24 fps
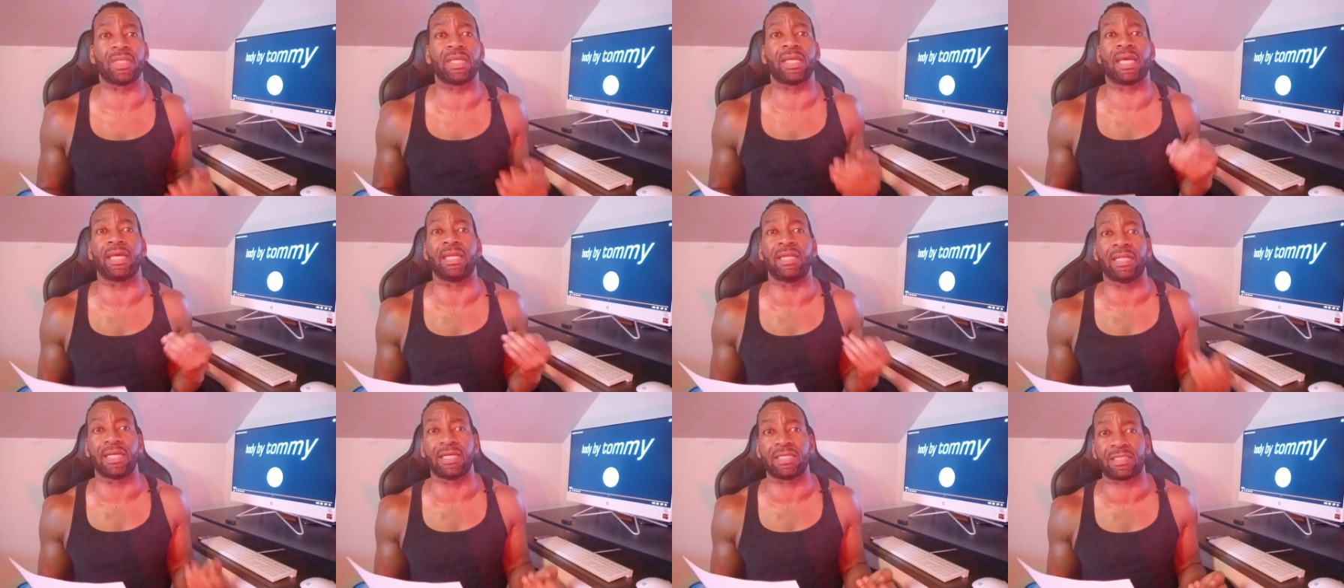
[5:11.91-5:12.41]

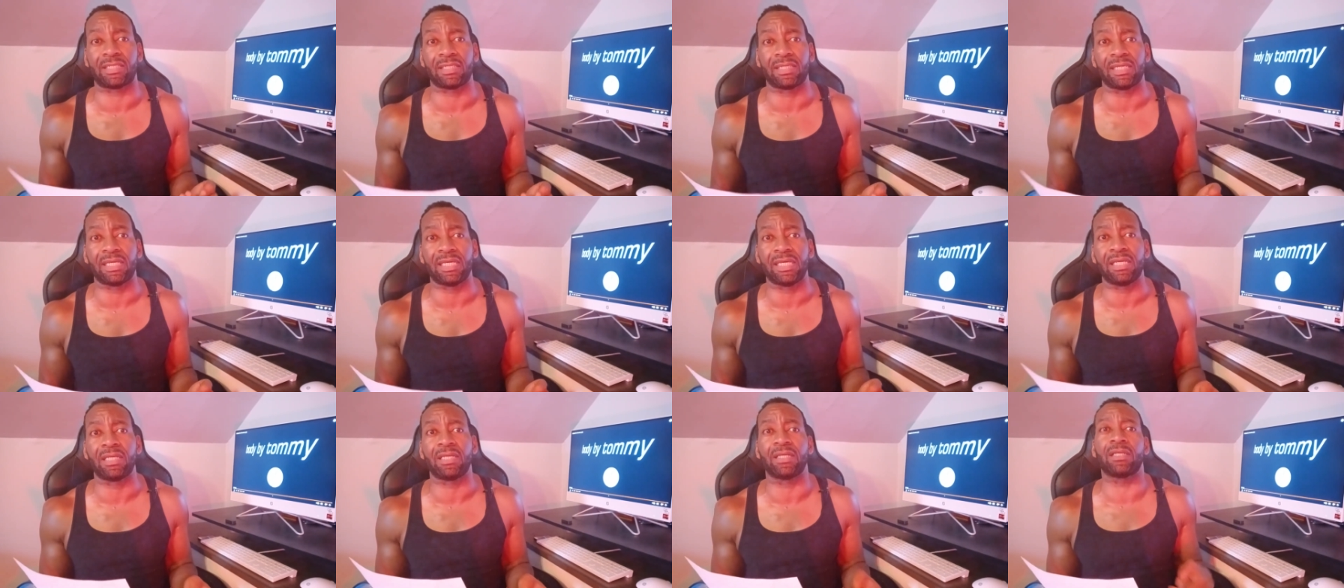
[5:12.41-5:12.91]

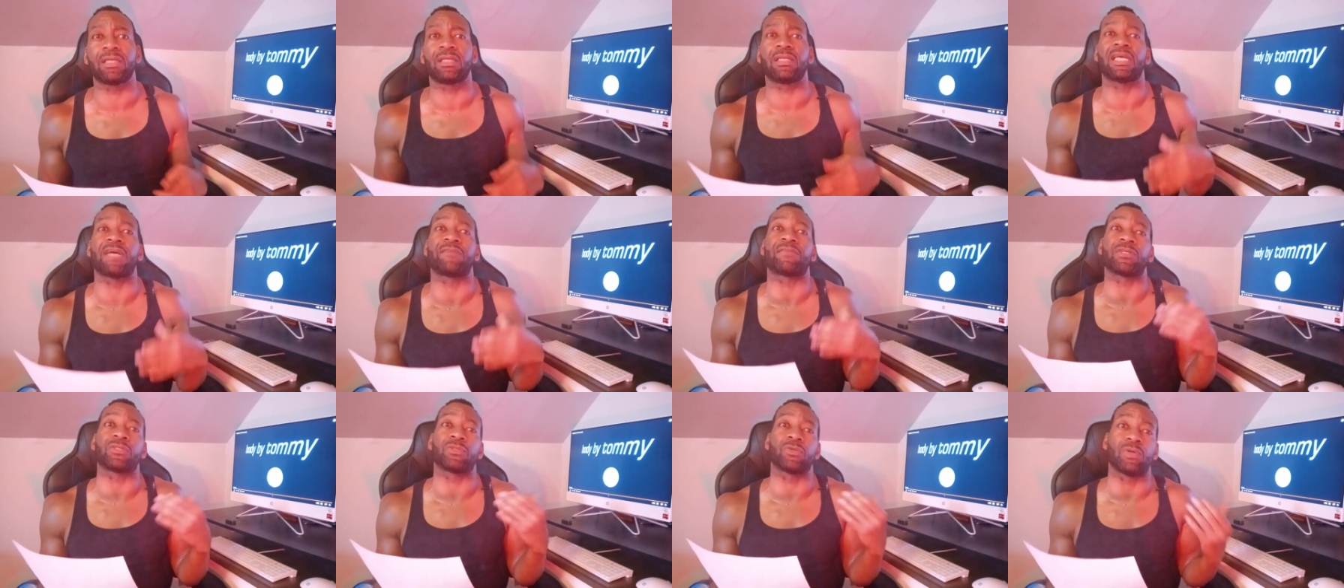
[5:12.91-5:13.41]
Initially, you
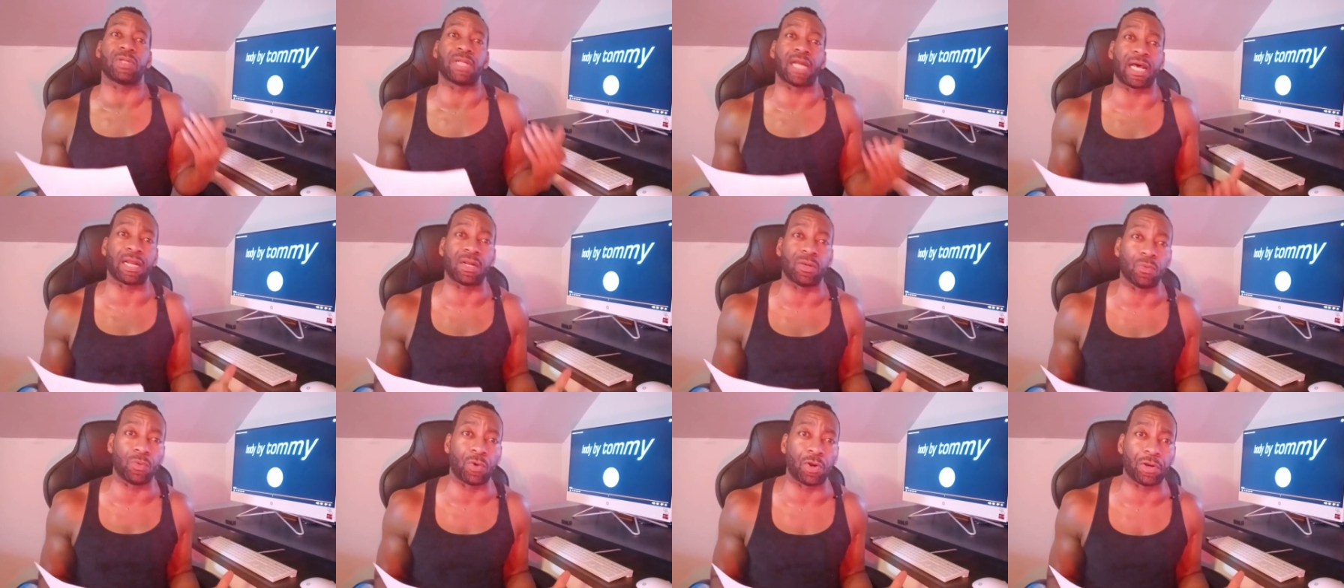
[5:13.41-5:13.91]
have to do a
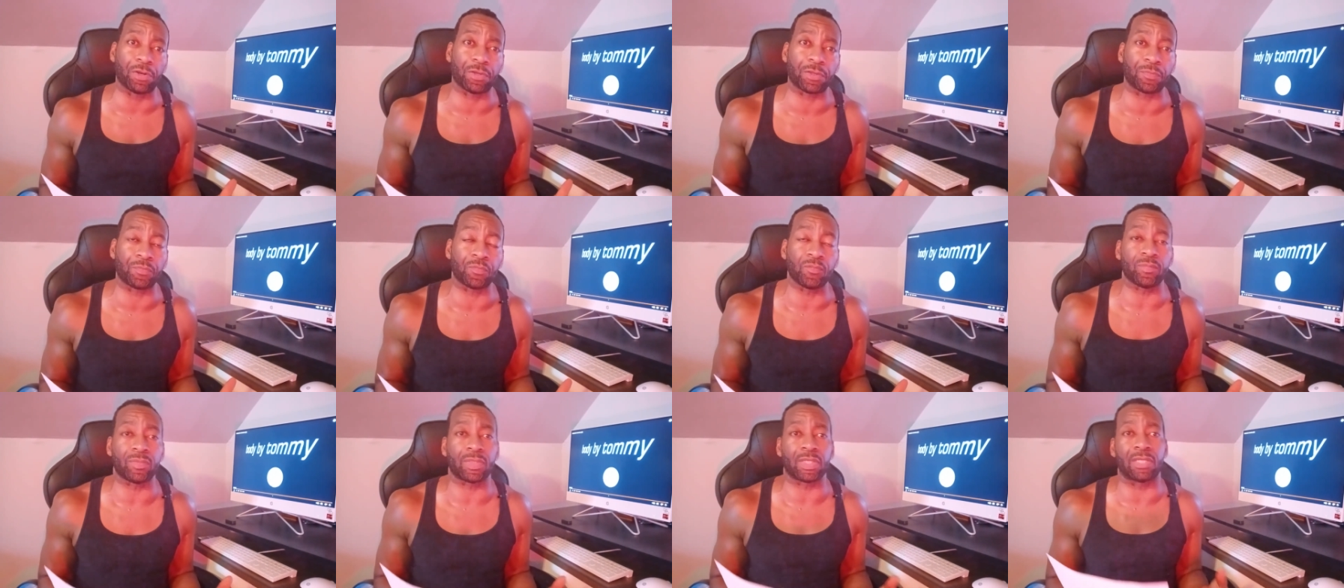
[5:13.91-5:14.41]
lot of
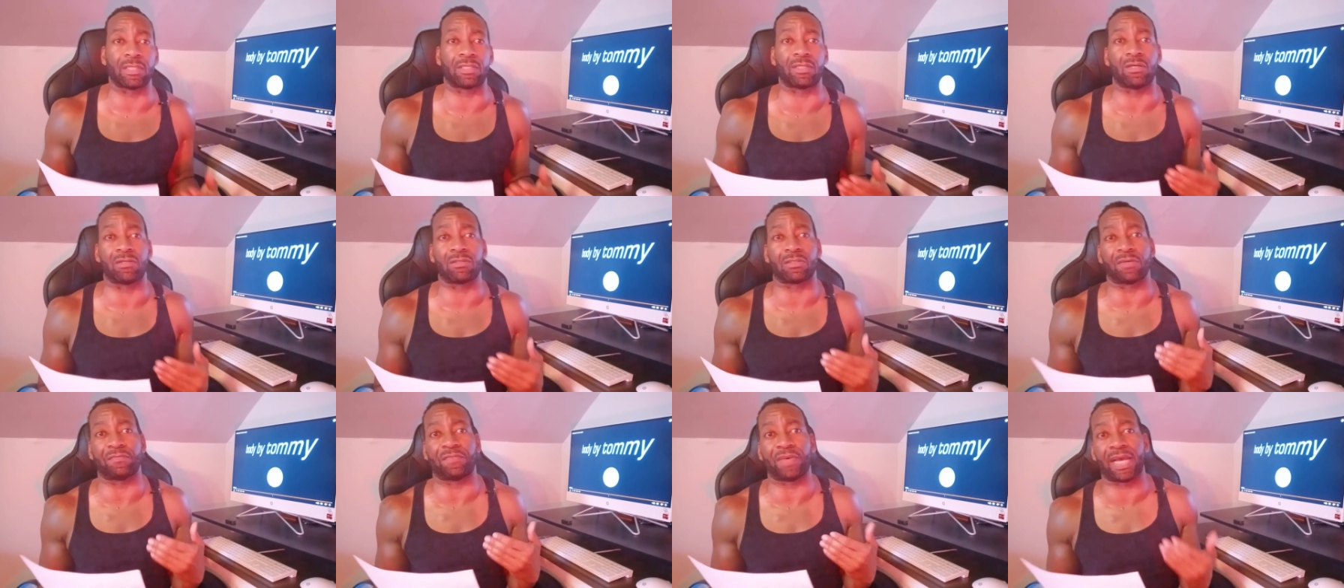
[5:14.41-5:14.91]
work in
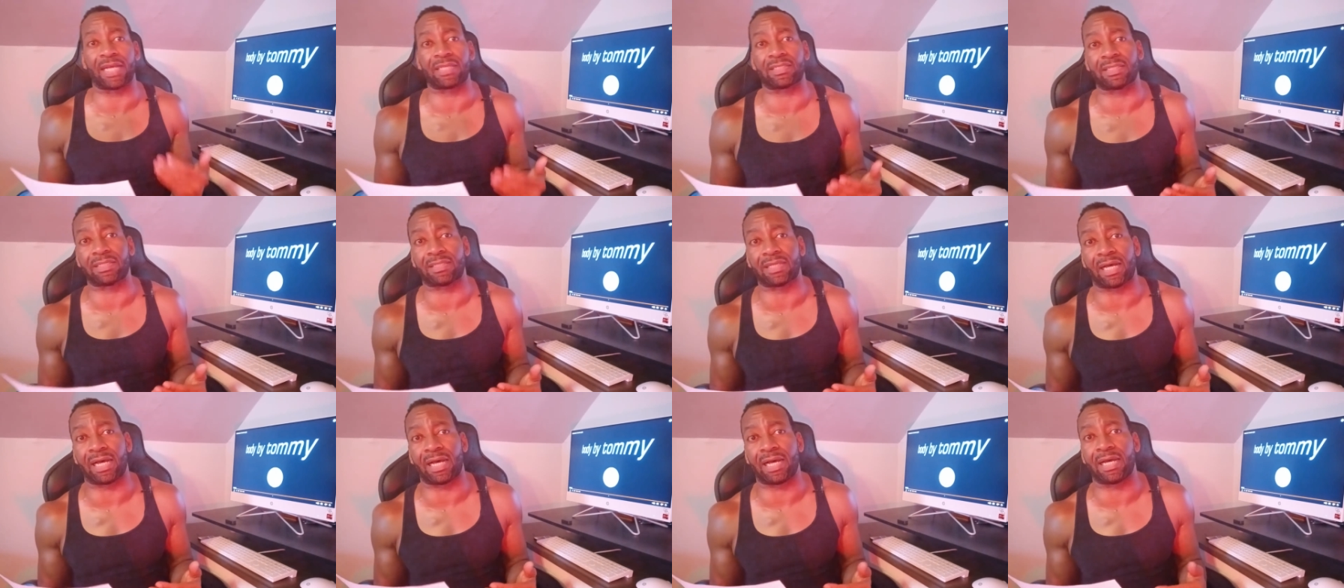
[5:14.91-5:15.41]
terms of
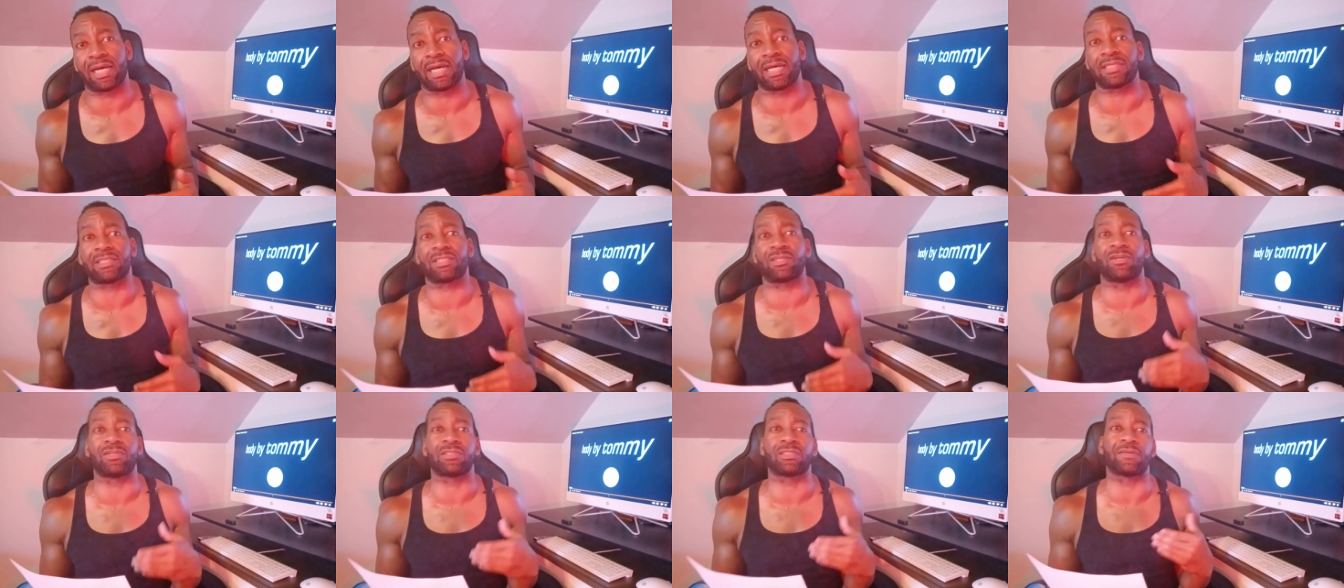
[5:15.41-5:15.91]
exercise,
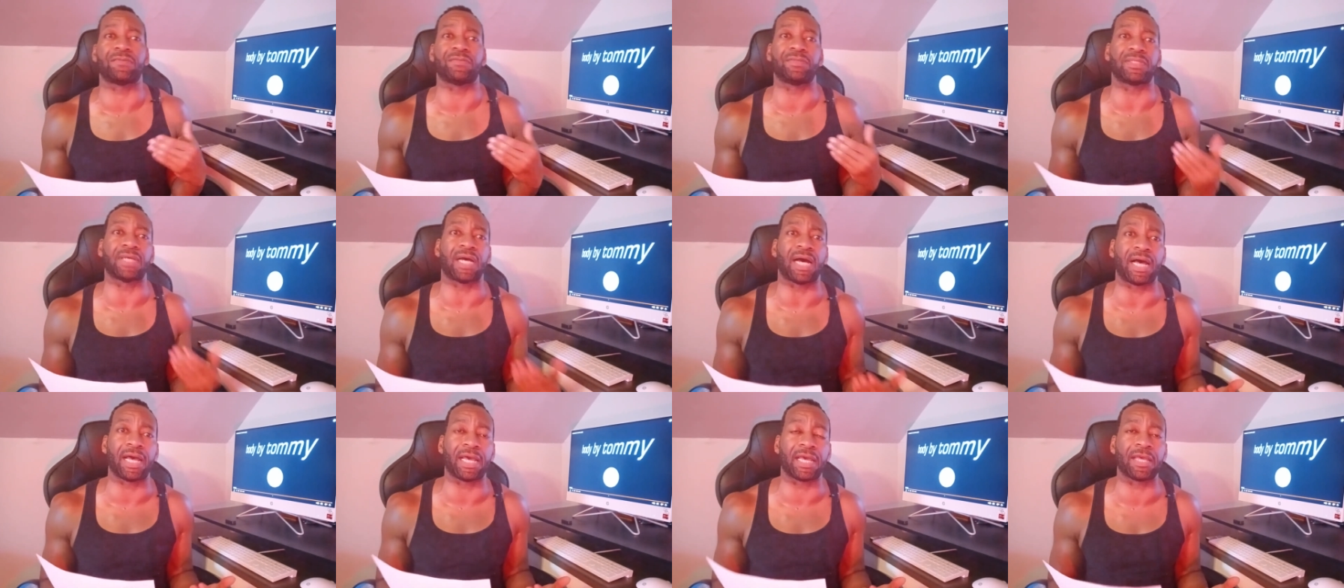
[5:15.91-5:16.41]
in terms of
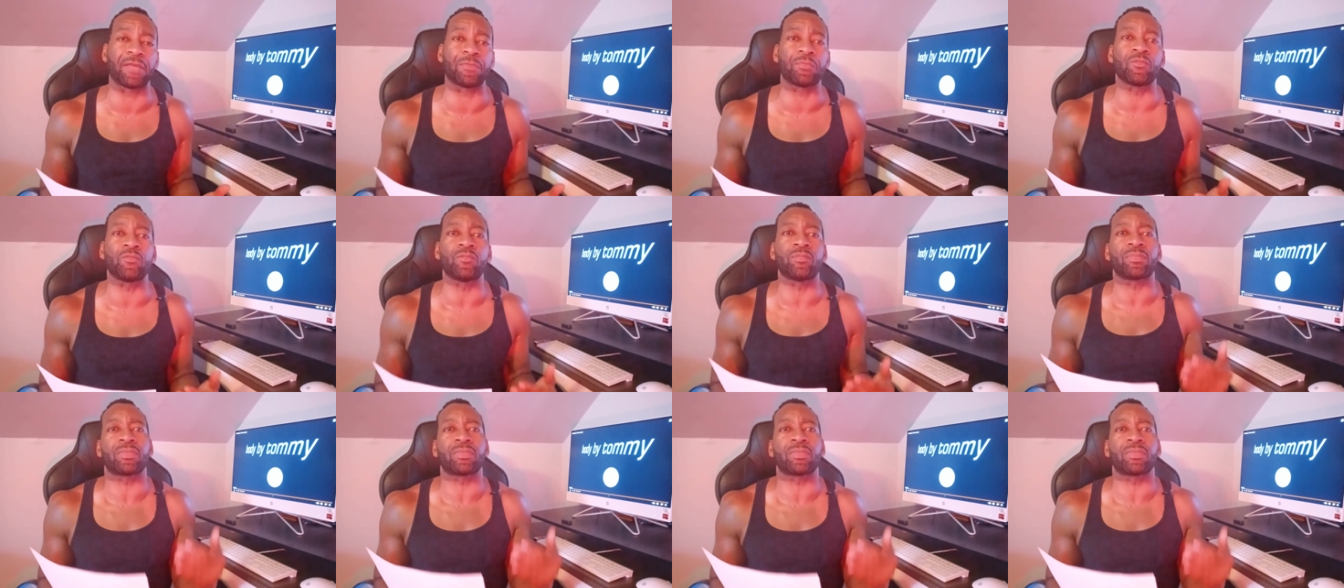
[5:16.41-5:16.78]
diet.